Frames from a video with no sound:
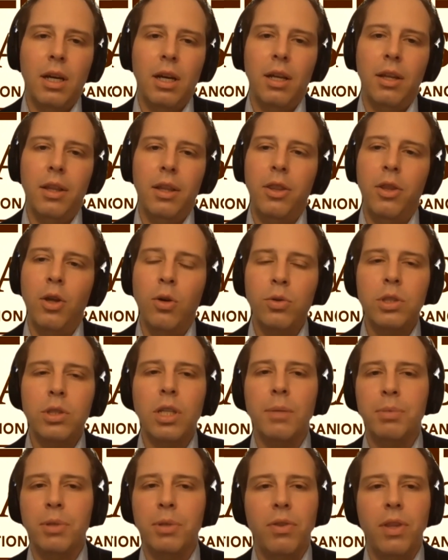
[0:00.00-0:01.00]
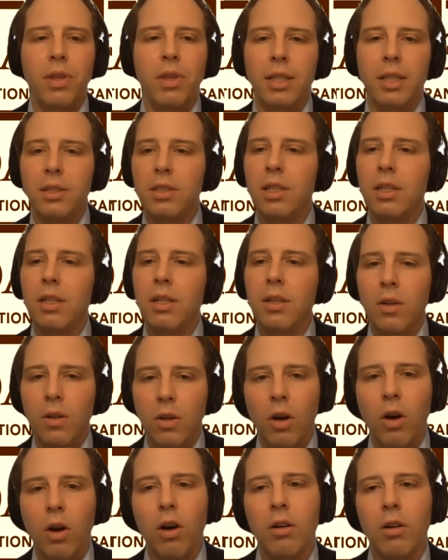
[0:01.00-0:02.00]
those types of things
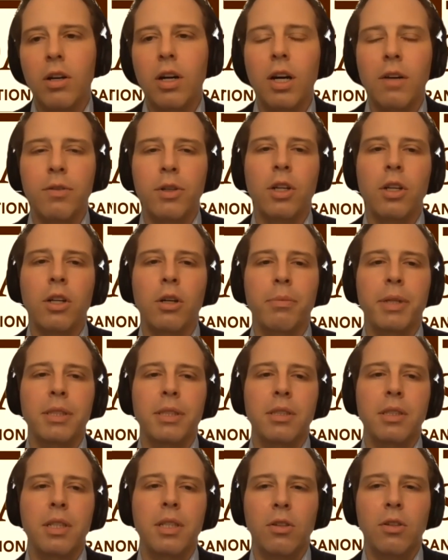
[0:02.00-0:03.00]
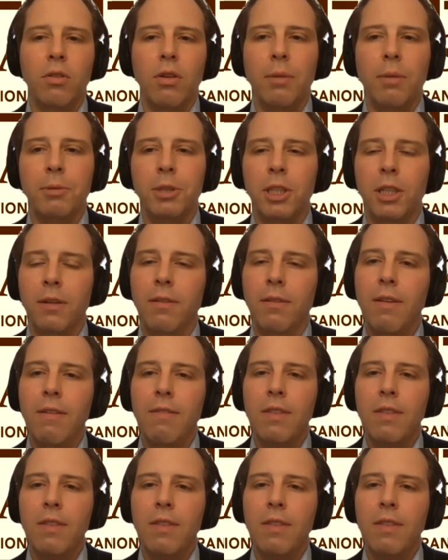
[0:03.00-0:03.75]
are covered under business interruption.